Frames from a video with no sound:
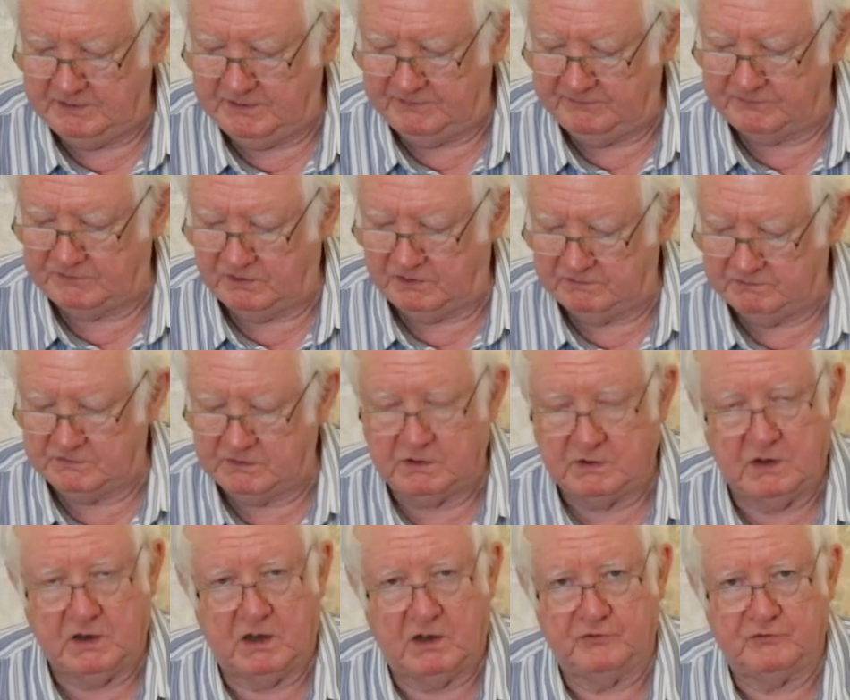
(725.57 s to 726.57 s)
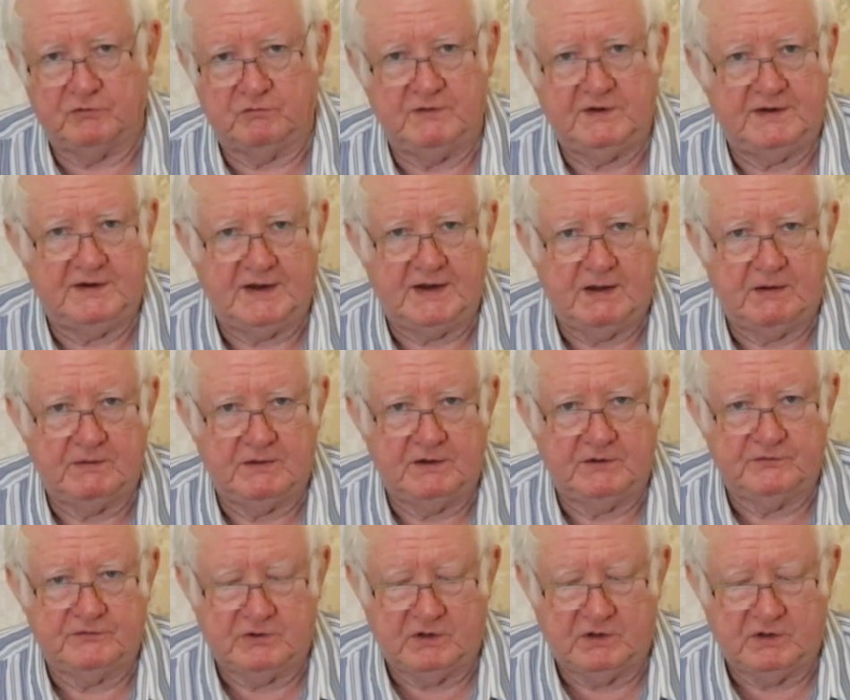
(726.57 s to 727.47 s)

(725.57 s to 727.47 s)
If not, I shall read it out next